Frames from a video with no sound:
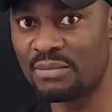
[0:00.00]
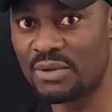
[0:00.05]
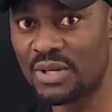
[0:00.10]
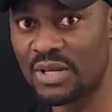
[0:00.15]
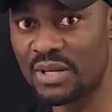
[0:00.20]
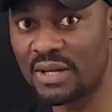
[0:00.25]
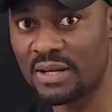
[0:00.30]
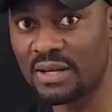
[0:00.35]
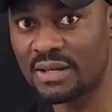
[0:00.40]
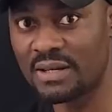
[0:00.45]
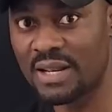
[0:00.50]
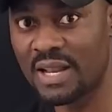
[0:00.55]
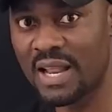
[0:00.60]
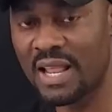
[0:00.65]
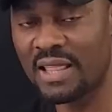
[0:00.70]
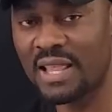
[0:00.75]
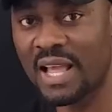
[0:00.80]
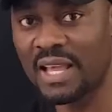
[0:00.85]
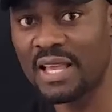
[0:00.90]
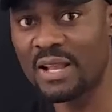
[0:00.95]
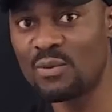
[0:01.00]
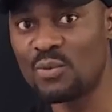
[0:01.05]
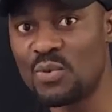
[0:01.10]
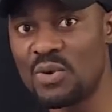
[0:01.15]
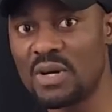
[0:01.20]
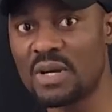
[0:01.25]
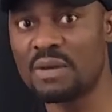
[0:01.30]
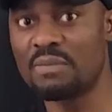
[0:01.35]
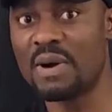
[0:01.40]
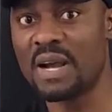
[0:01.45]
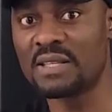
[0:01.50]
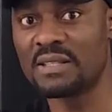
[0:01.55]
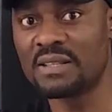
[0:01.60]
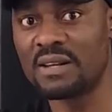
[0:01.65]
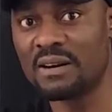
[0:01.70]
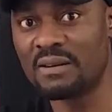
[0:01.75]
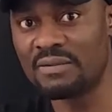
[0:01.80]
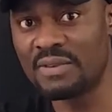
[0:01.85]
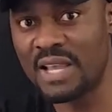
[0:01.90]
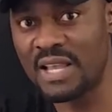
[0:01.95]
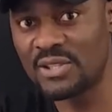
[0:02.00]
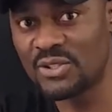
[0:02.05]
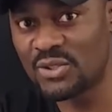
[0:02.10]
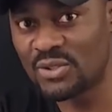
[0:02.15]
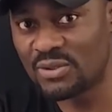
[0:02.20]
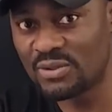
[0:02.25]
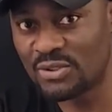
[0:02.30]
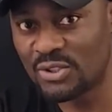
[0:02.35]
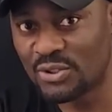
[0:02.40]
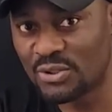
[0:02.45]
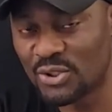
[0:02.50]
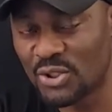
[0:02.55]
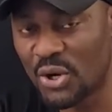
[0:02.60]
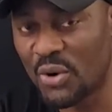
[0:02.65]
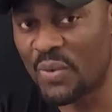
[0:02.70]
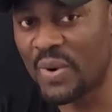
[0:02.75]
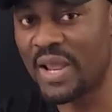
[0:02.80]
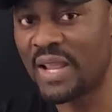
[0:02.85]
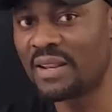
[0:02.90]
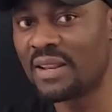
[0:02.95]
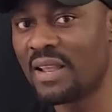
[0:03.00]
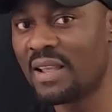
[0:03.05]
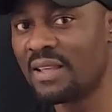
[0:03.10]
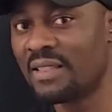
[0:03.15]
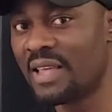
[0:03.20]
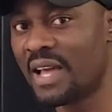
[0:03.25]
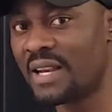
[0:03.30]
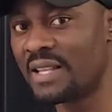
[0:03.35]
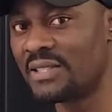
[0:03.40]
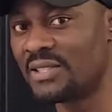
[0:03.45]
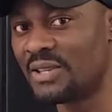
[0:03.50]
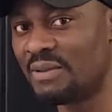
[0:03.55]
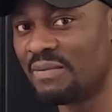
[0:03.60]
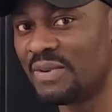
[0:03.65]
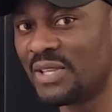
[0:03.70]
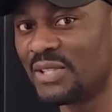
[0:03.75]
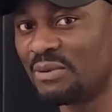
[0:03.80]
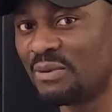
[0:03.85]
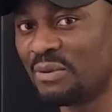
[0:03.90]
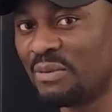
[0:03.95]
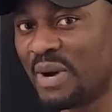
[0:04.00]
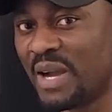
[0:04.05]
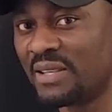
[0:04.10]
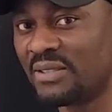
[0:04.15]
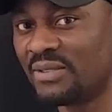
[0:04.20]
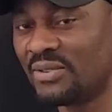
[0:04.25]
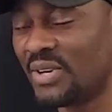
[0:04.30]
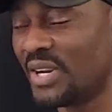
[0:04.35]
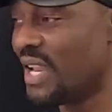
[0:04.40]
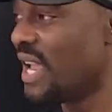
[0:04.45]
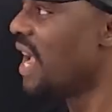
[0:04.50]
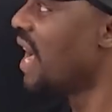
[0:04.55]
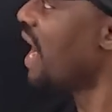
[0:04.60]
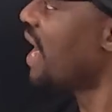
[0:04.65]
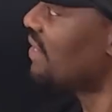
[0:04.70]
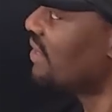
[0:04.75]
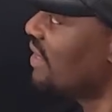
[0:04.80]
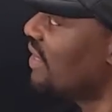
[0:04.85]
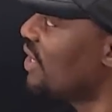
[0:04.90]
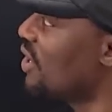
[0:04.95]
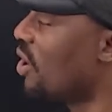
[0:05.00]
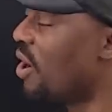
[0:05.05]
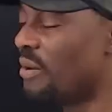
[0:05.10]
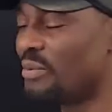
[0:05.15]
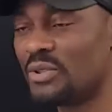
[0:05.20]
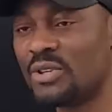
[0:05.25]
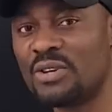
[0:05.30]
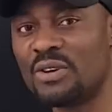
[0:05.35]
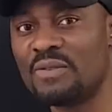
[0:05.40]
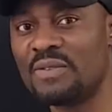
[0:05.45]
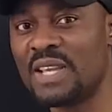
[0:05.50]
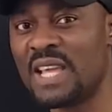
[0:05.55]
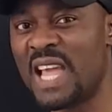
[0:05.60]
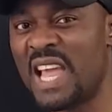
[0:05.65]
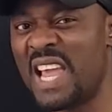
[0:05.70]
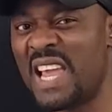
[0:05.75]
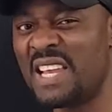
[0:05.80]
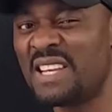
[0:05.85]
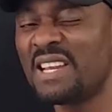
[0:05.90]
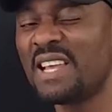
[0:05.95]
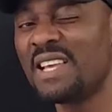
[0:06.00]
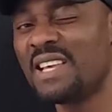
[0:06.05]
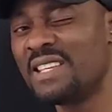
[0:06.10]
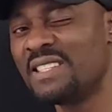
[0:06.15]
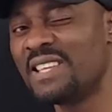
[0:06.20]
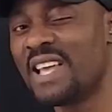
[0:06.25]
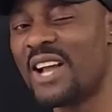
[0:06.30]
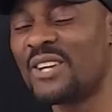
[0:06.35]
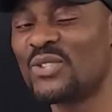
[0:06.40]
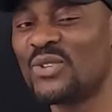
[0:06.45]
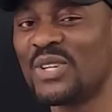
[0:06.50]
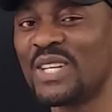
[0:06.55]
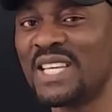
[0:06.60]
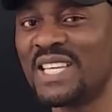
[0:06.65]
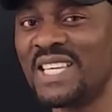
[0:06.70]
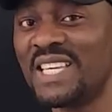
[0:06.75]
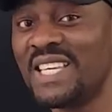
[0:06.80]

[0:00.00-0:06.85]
I'm good. And I can work myself into showing that it's divisible by 3. I think the option of the 8 is actually